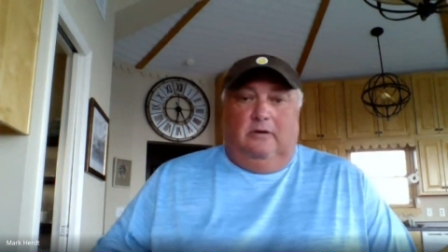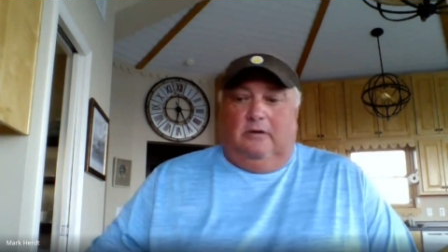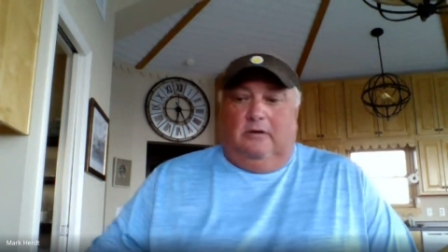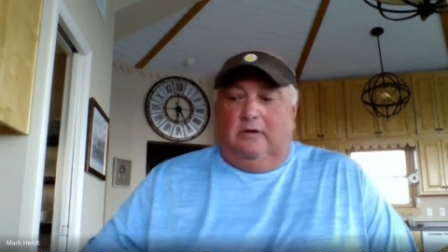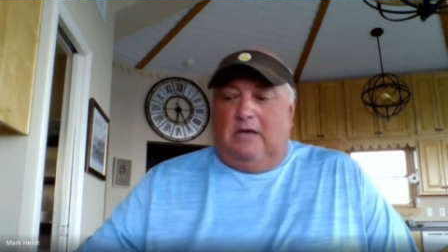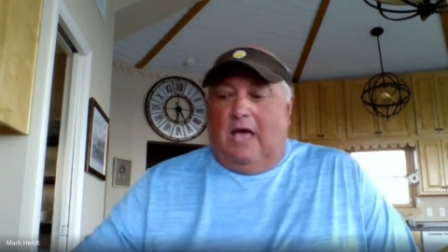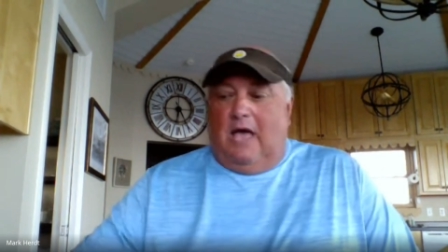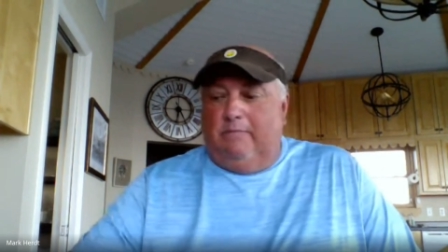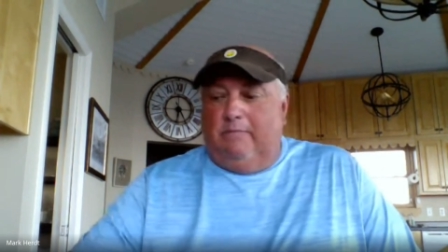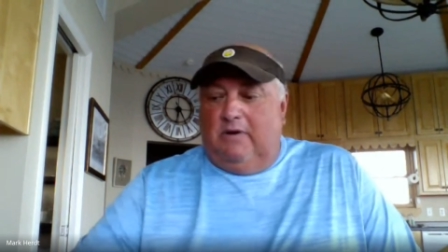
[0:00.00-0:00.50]

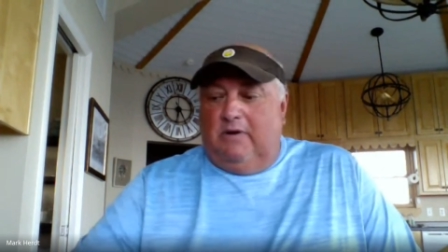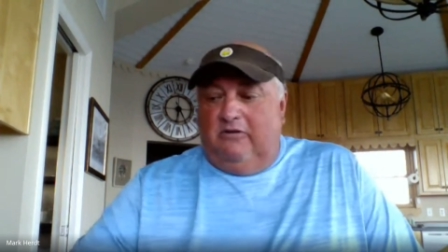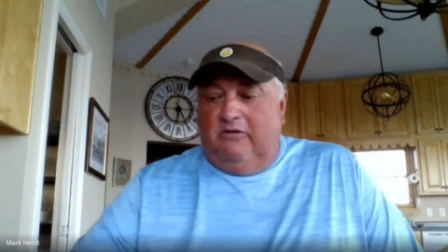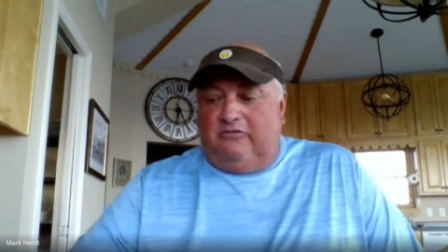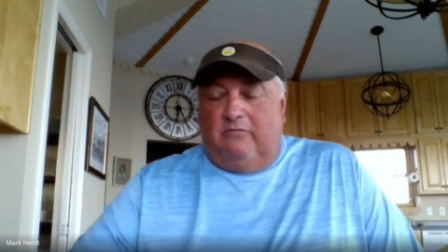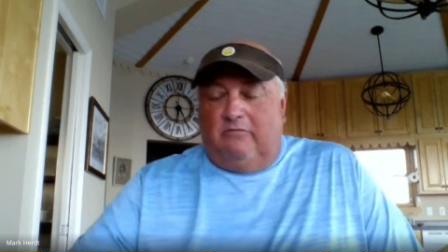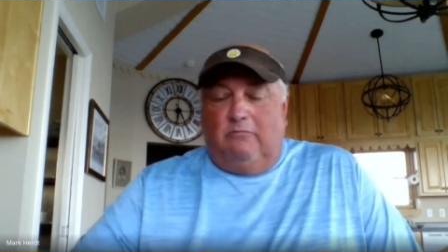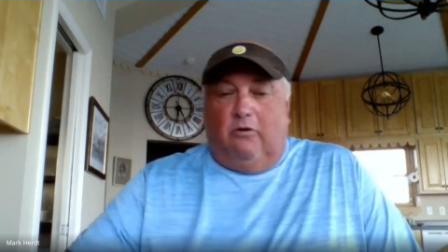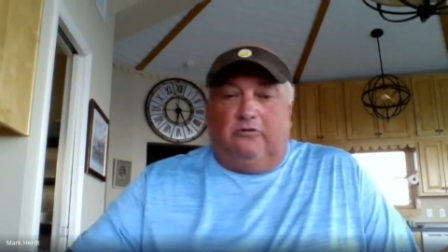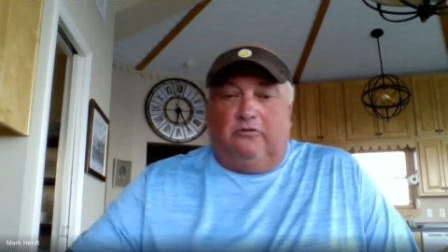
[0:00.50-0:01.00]

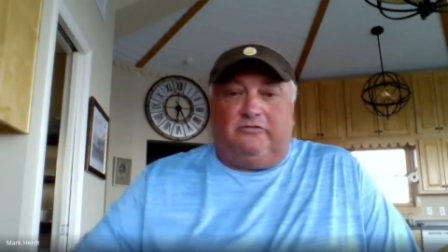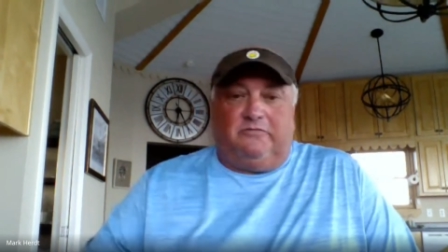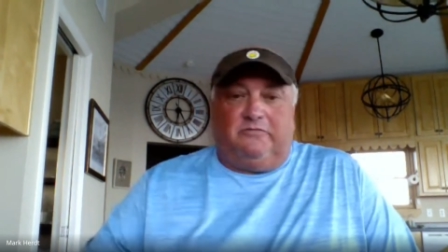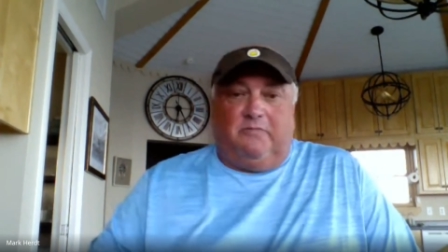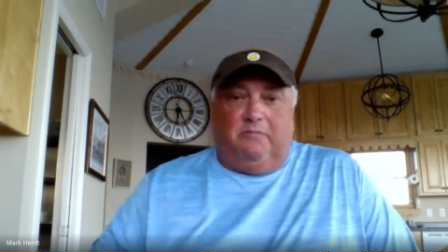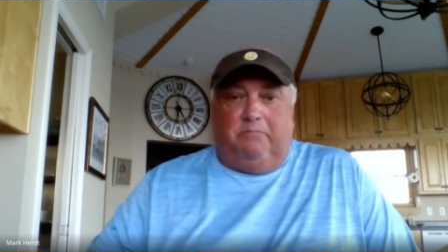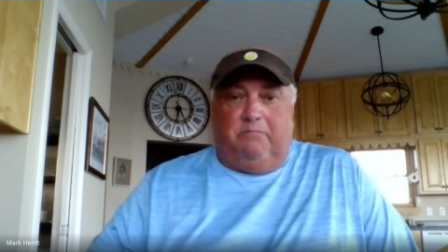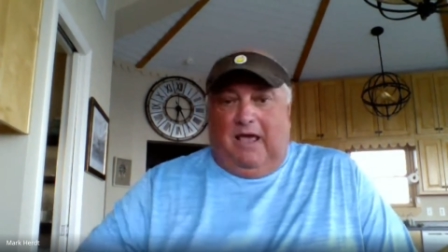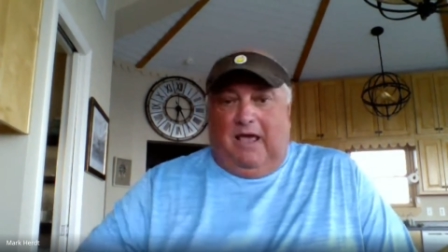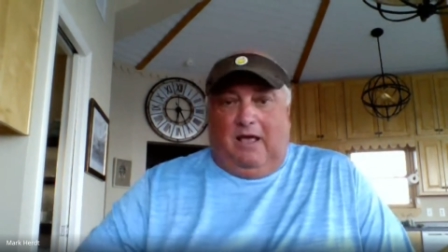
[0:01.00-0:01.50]
combination. Most
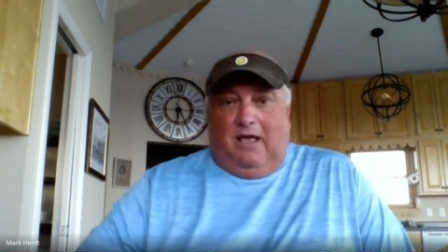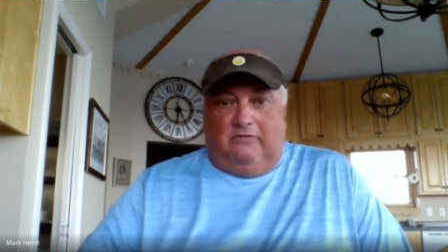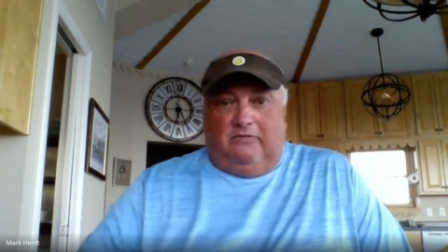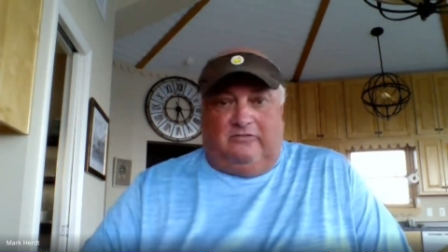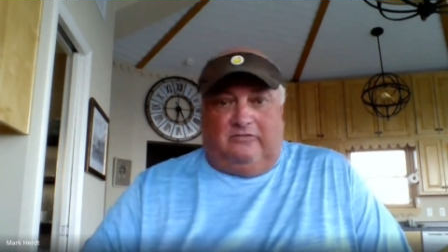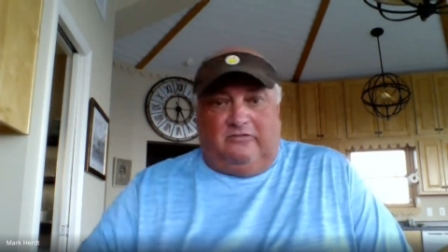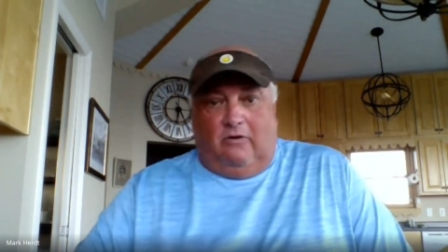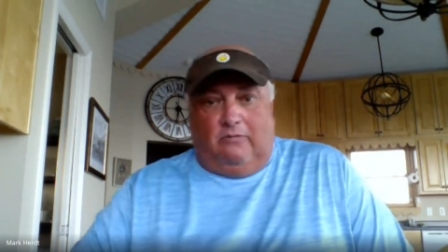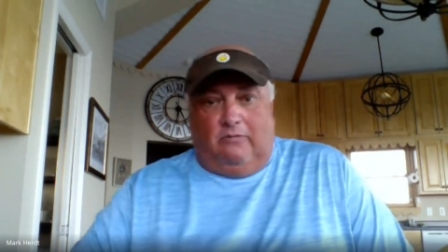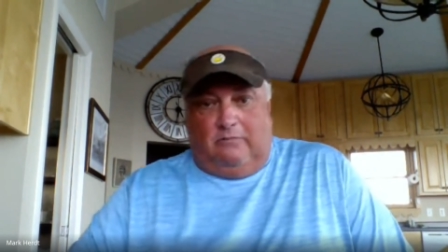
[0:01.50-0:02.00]

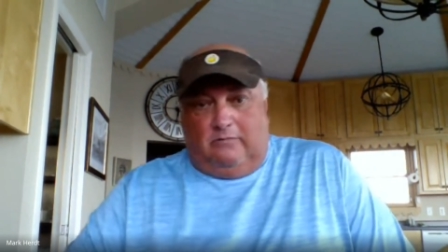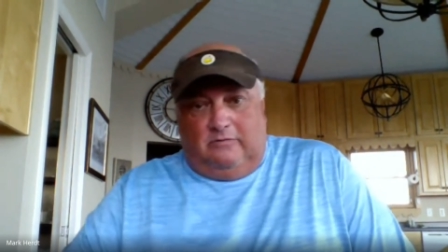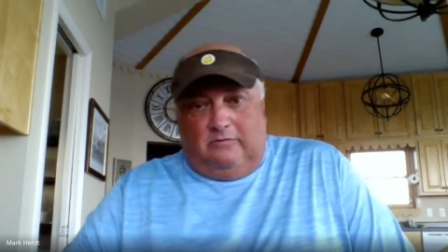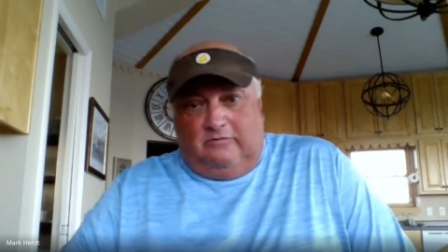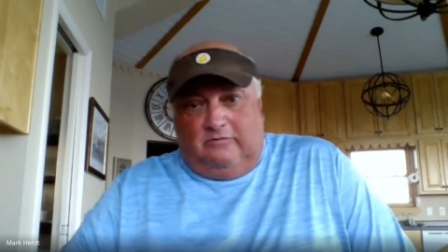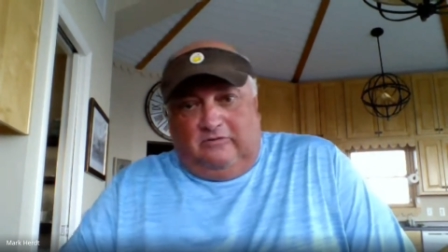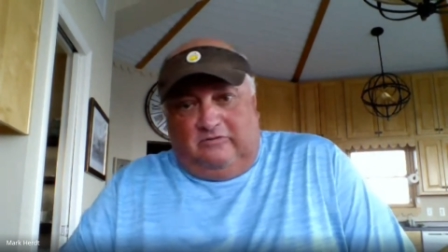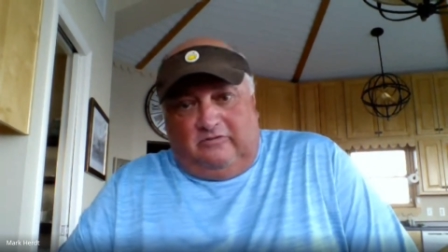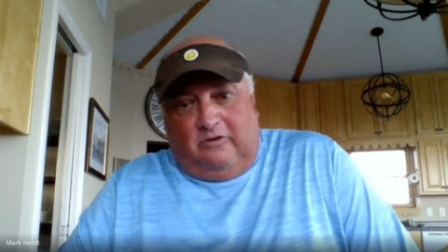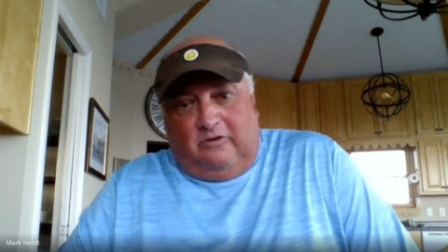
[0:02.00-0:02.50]
bands don't
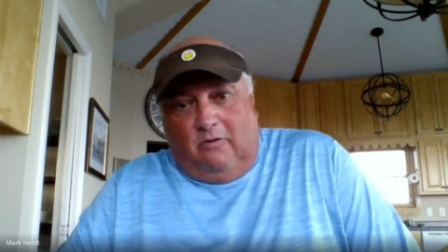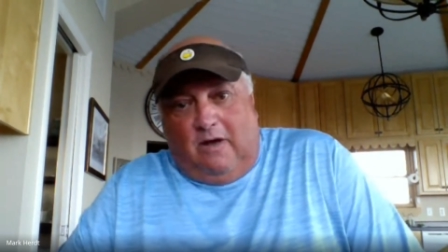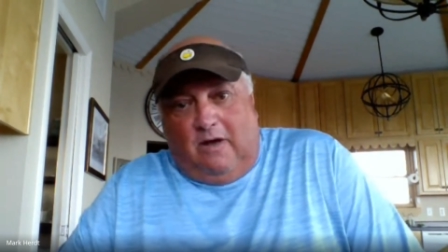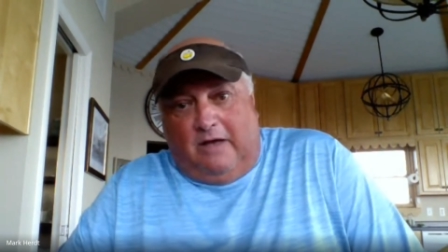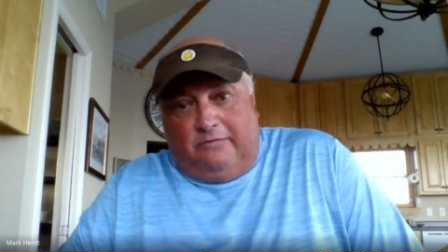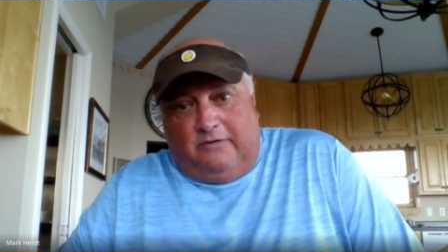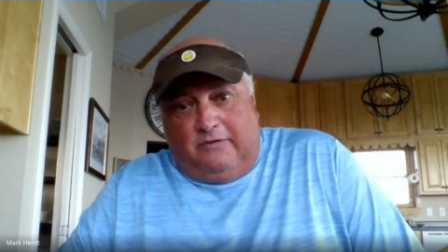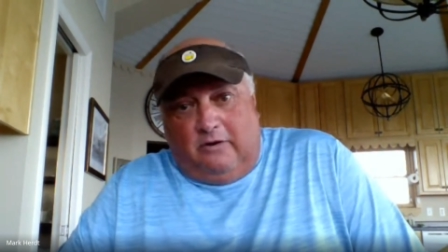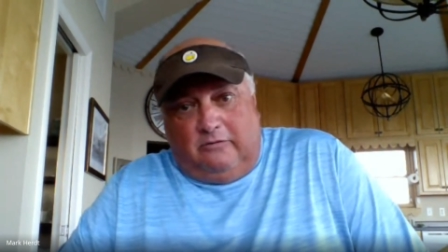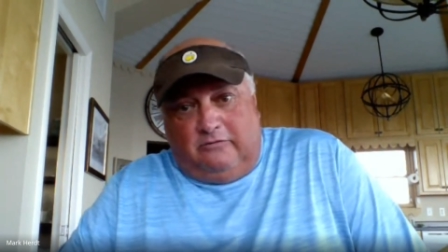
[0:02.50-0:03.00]
just go
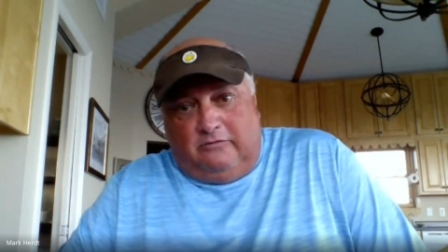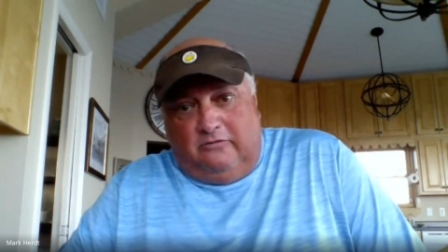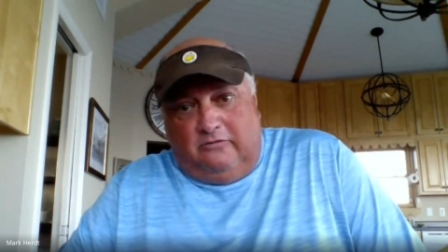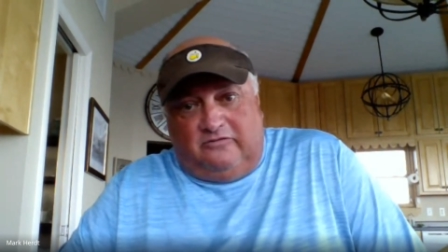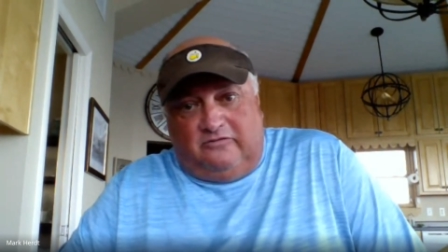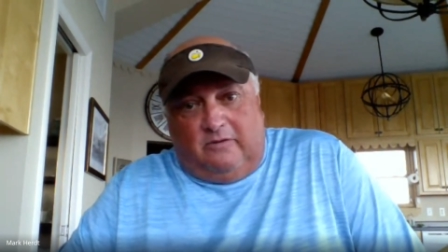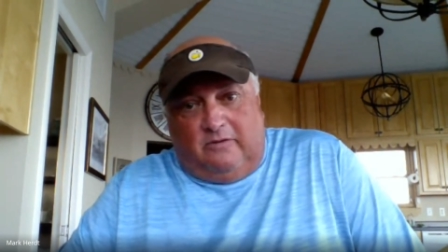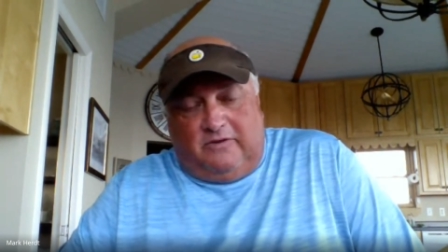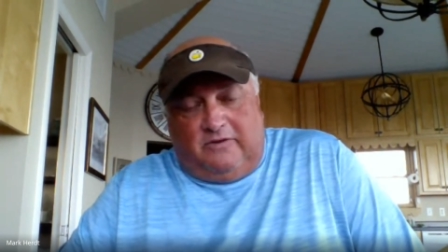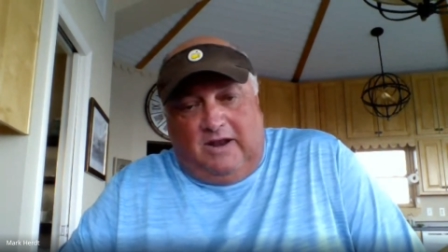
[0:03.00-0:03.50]
out there and do
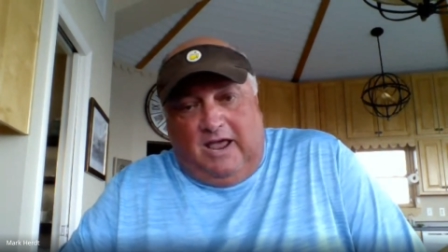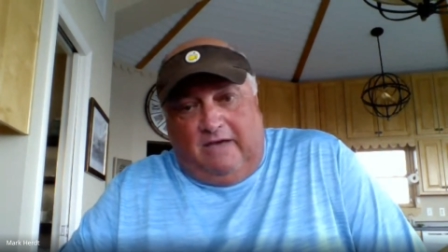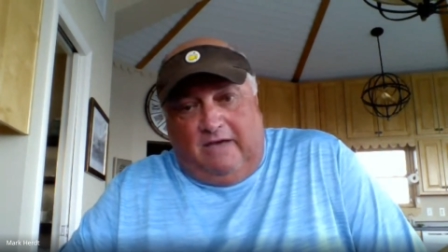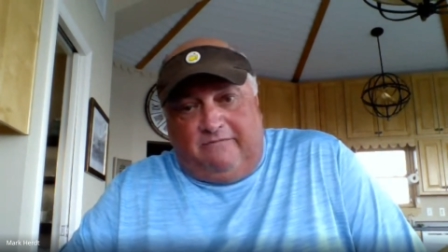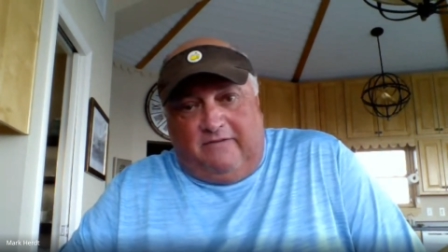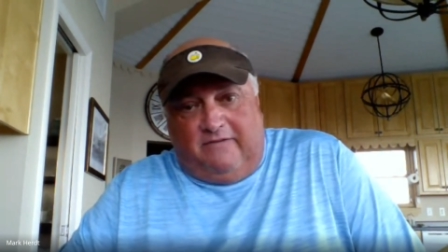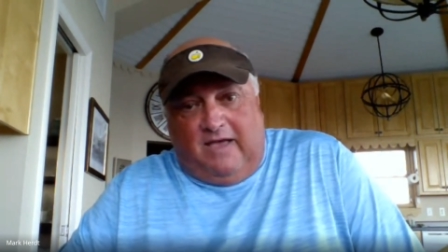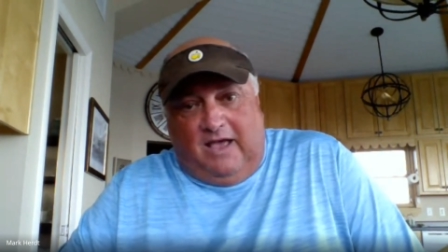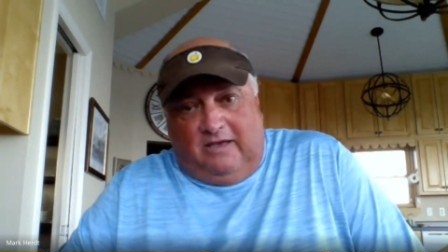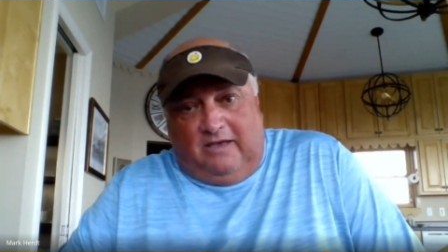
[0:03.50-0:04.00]
something
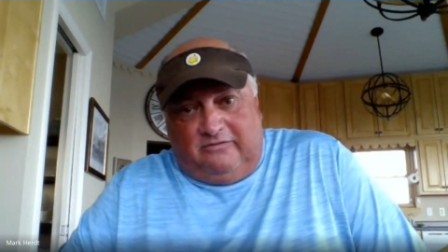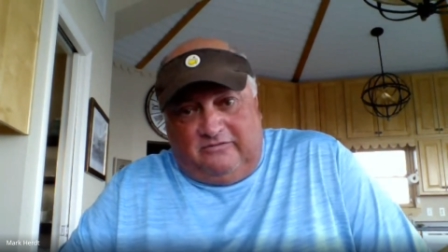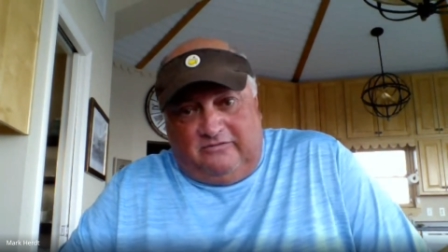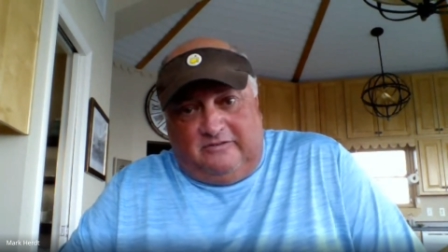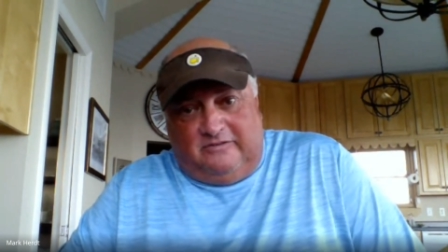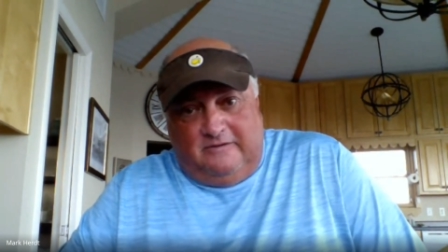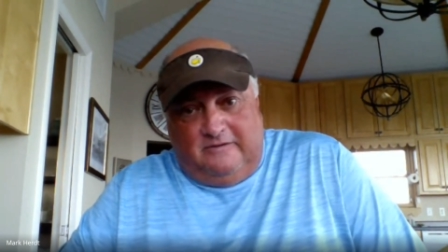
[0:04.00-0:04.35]
half-ass.